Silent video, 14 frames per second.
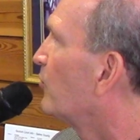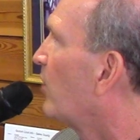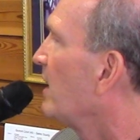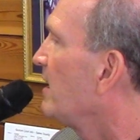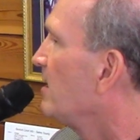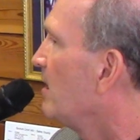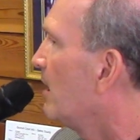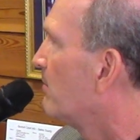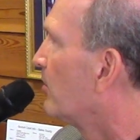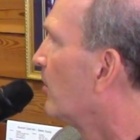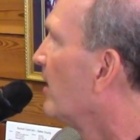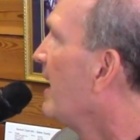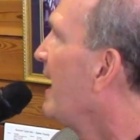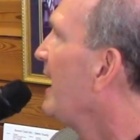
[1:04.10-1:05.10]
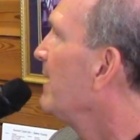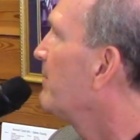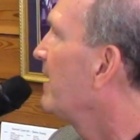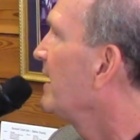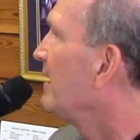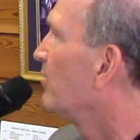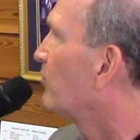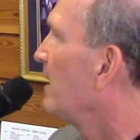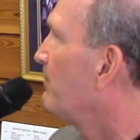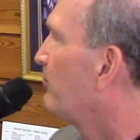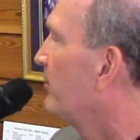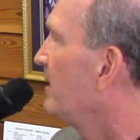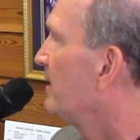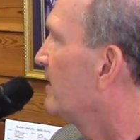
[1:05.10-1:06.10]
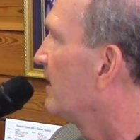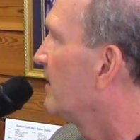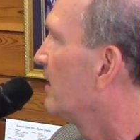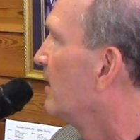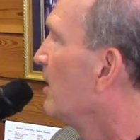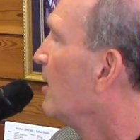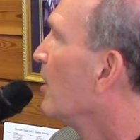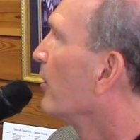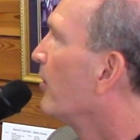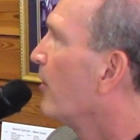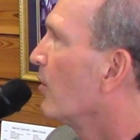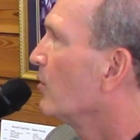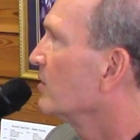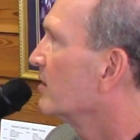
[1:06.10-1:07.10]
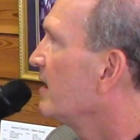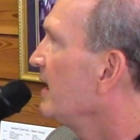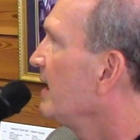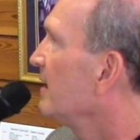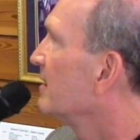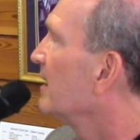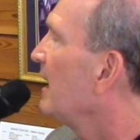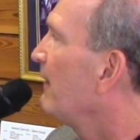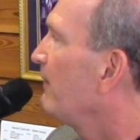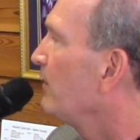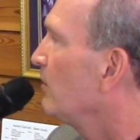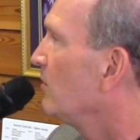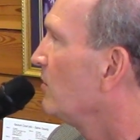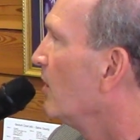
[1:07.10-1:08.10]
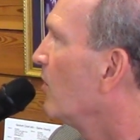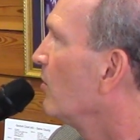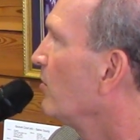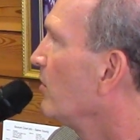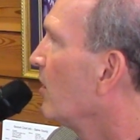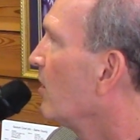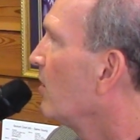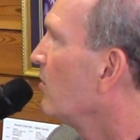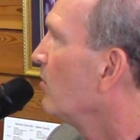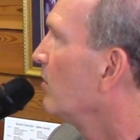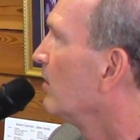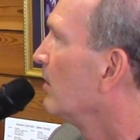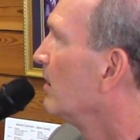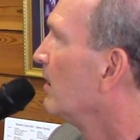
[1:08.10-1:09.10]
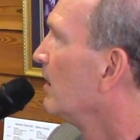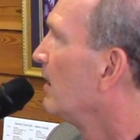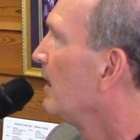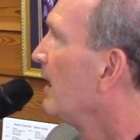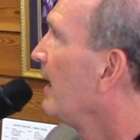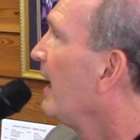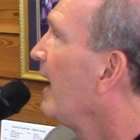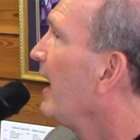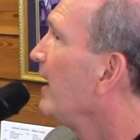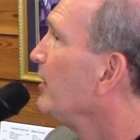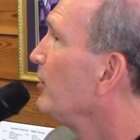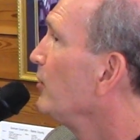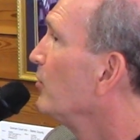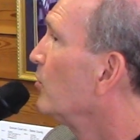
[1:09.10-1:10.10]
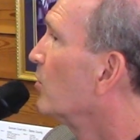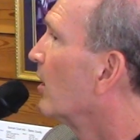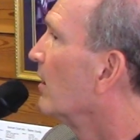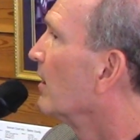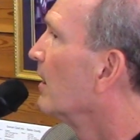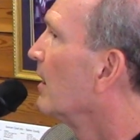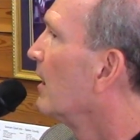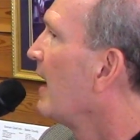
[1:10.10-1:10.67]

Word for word: right number? Am I in the right precinct? Those things, if you don't know and you are